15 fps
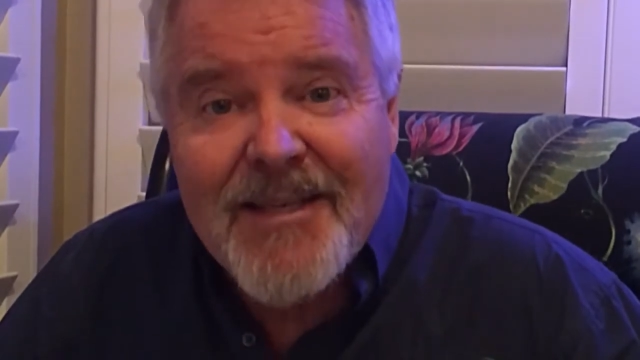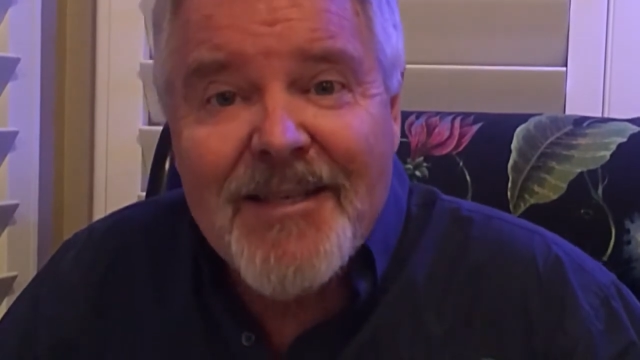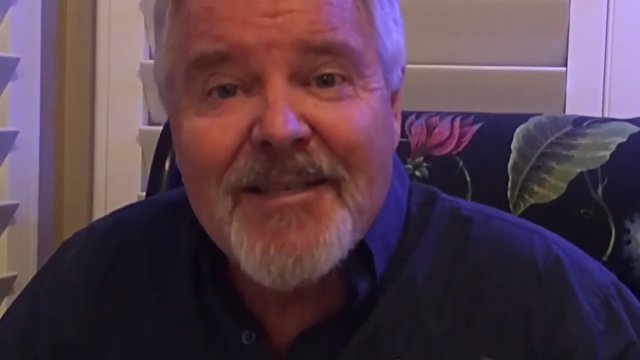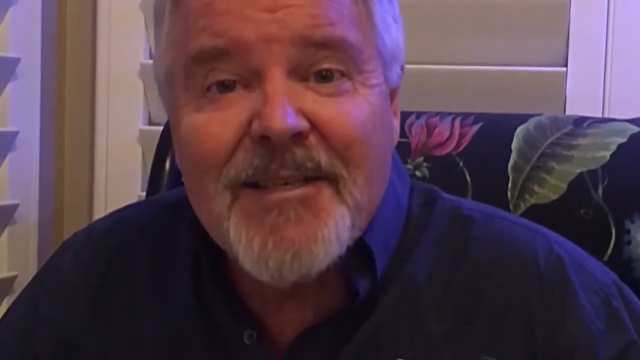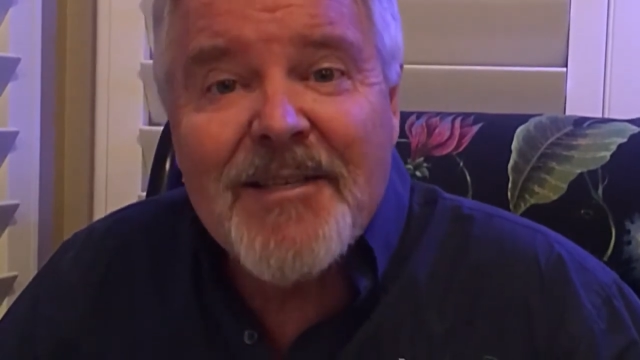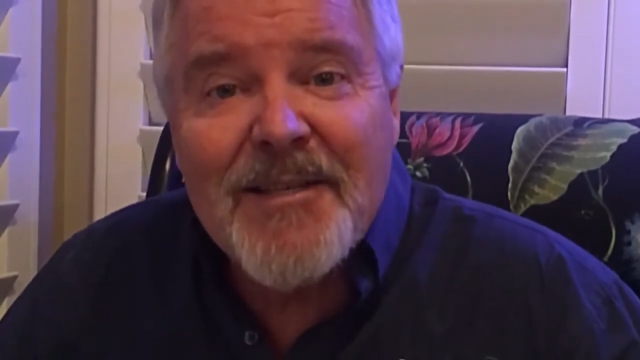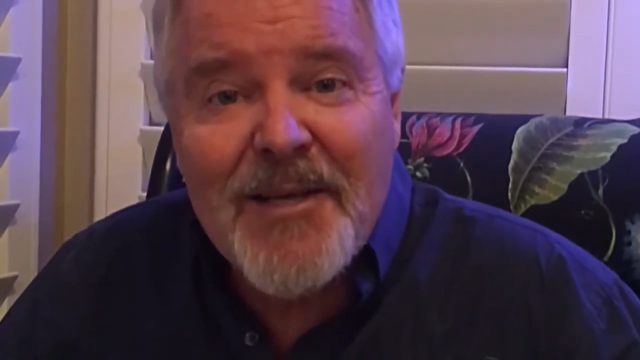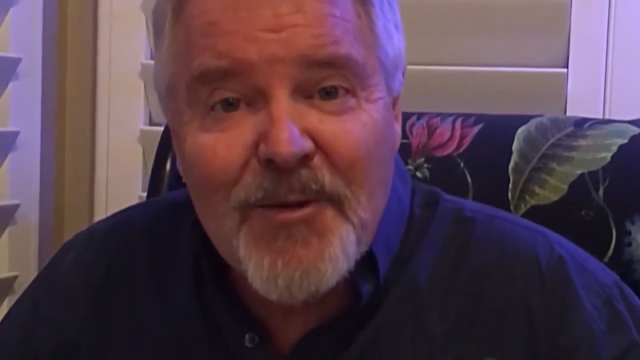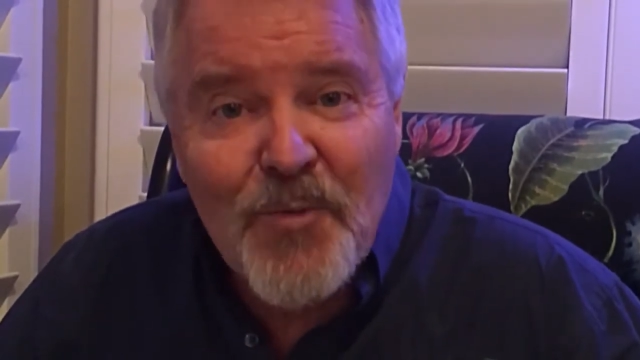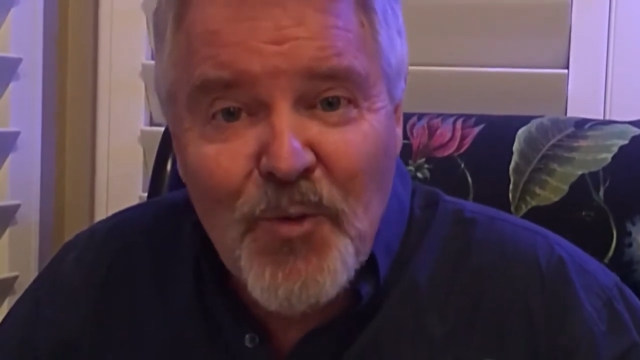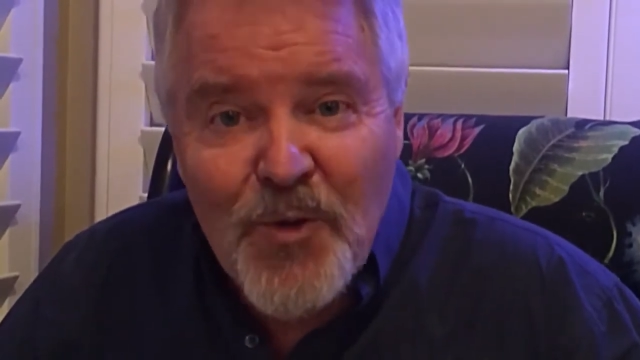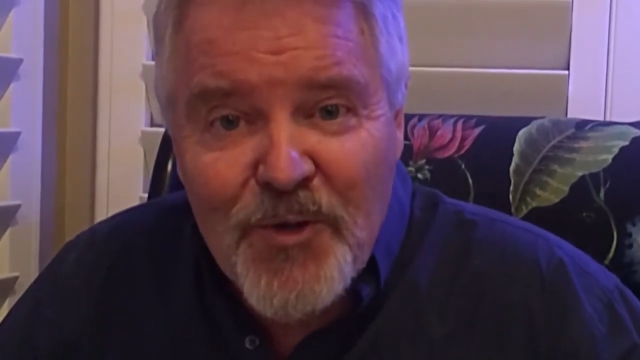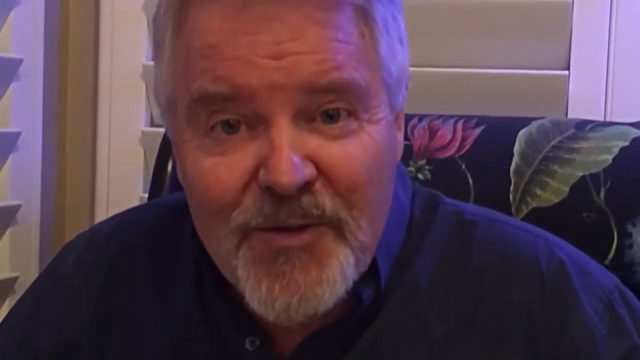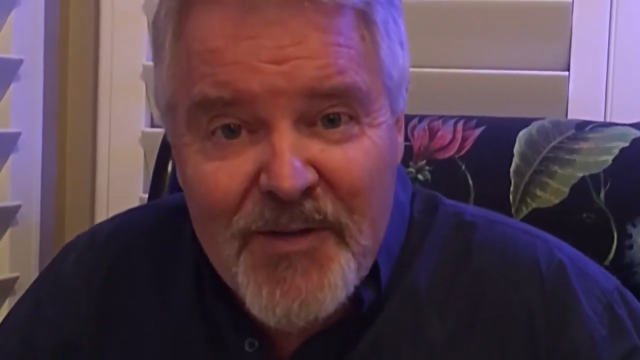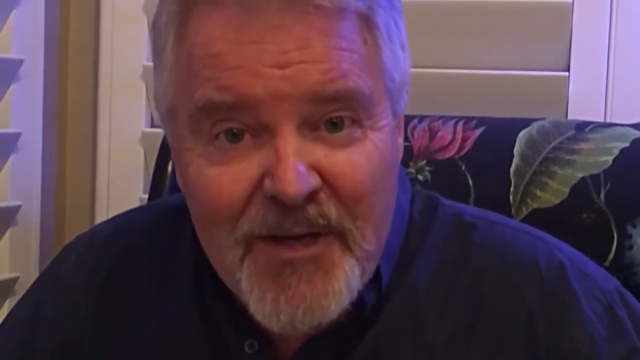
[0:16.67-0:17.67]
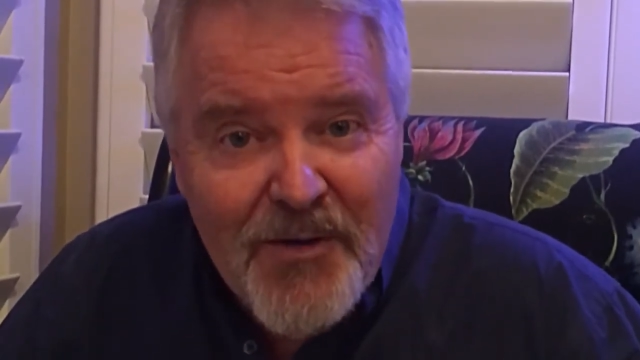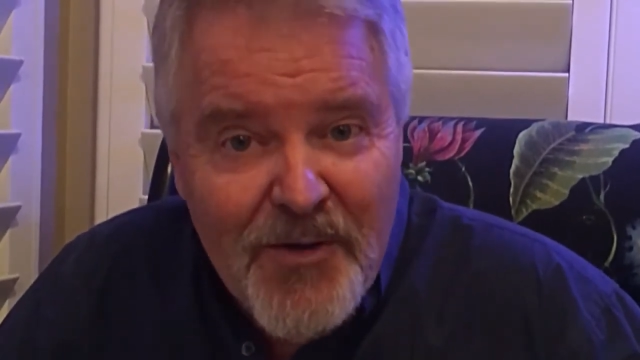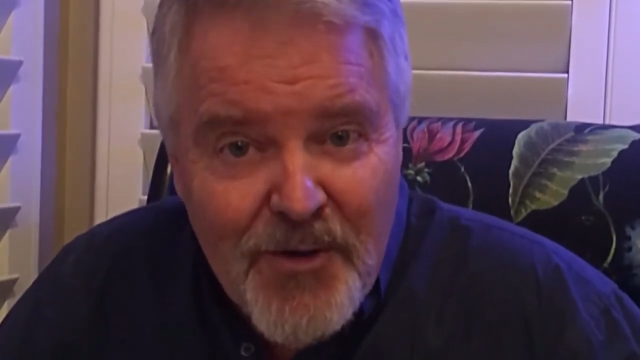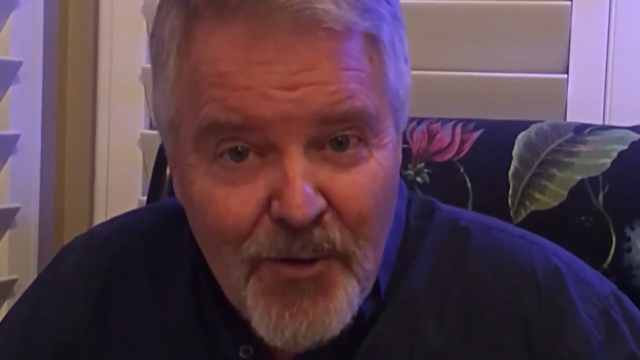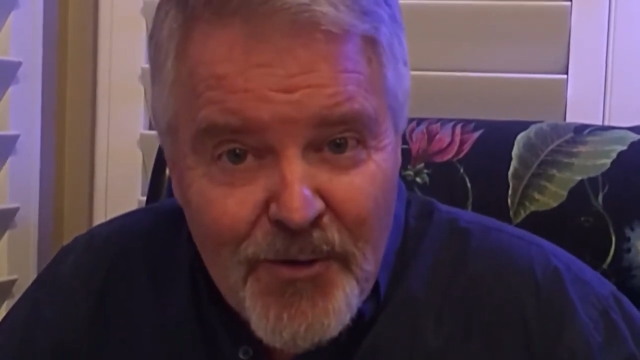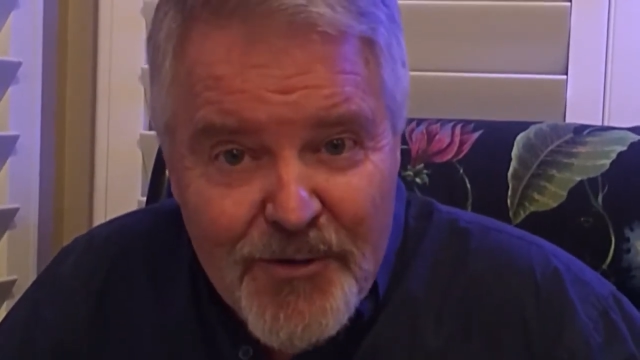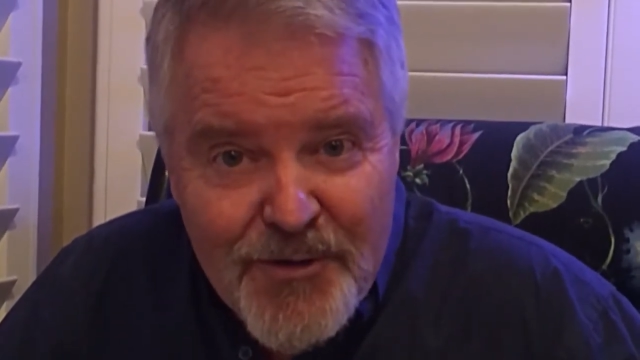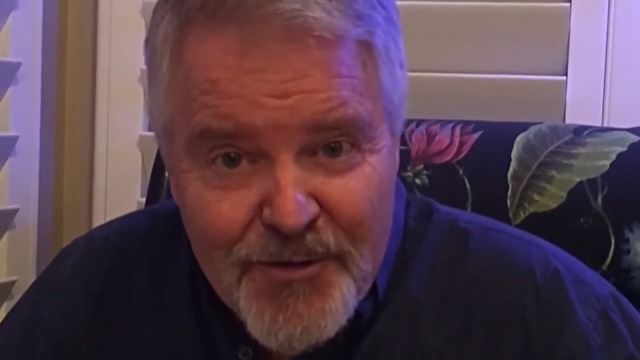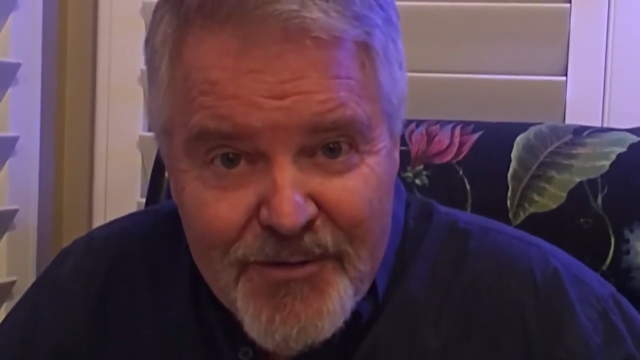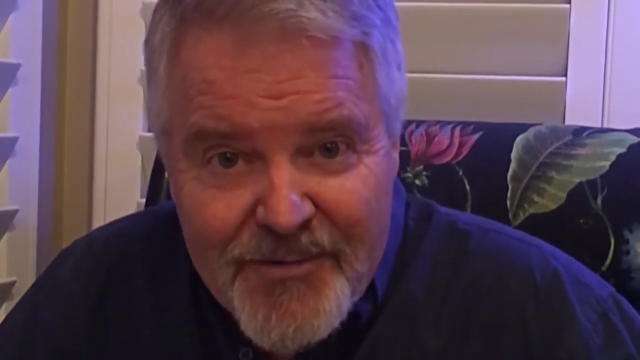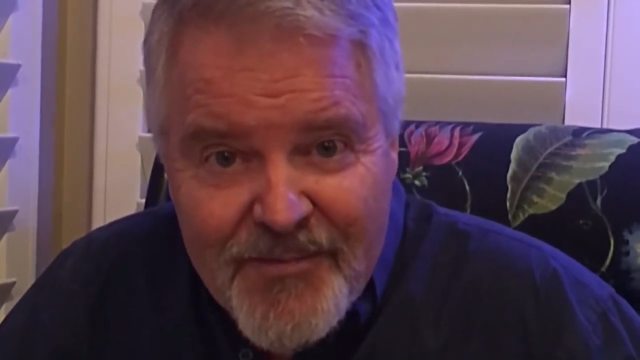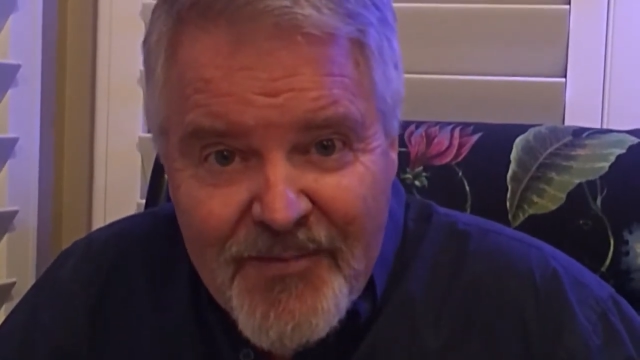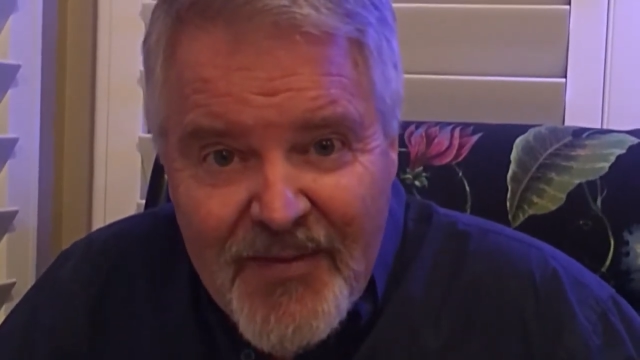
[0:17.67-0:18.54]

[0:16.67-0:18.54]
into their world, their culture.